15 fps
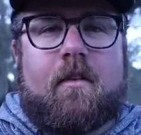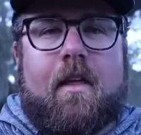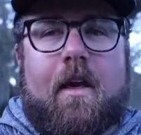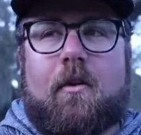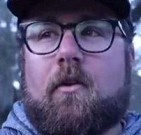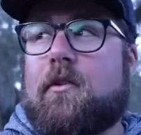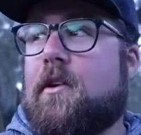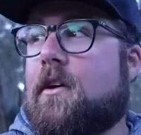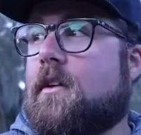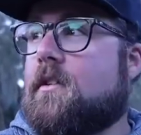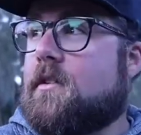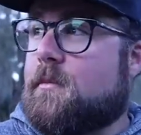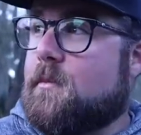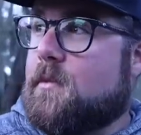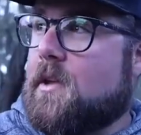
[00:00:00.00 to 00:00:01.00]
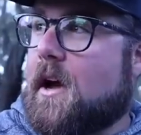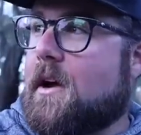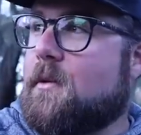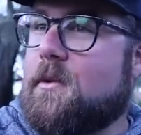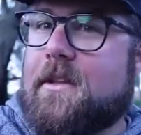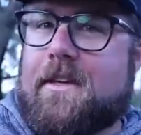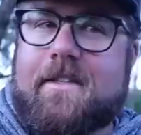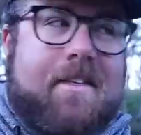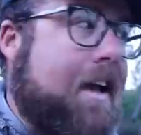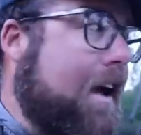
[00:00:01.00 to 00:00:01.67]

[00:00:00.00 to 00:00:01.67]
that whole deal. Talking with these